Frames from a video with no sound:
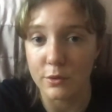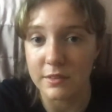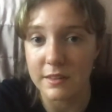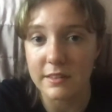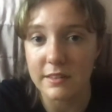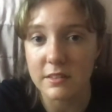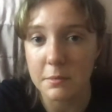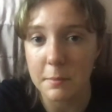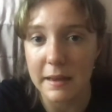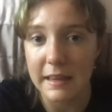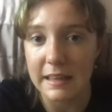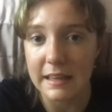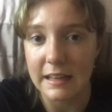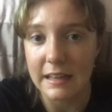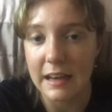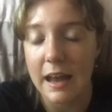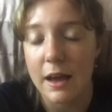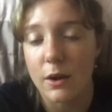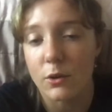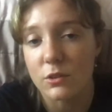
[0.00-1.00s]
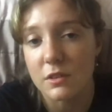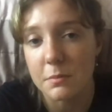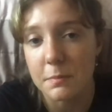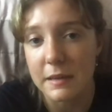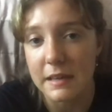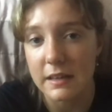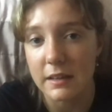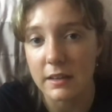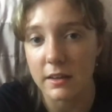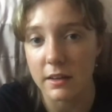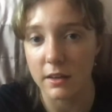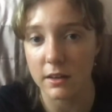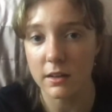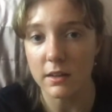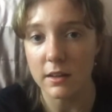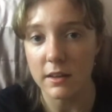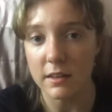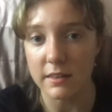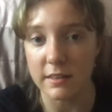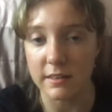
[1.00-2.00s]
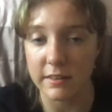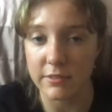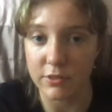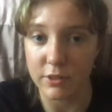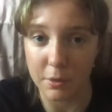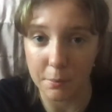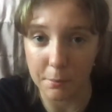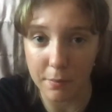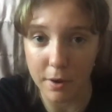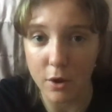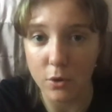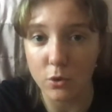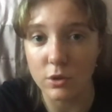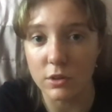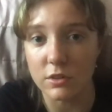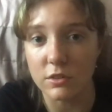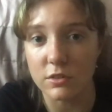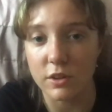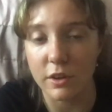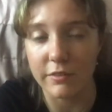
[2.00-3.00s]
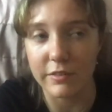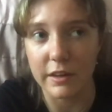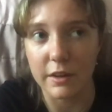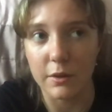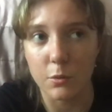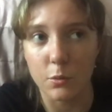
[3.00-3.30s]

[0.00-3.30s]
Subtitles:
into making a loudspeaker, the different components of it.